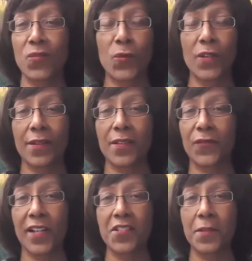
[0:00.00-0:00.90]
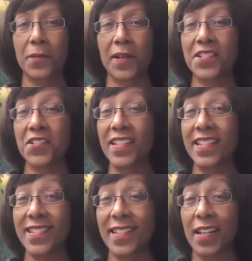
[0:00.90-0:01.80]
where the French
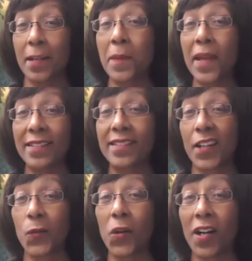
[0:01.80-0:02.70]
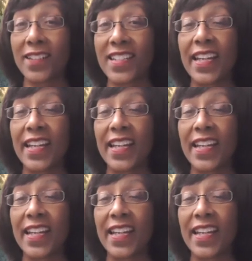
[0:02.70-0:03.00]
Impressionists painted and walked.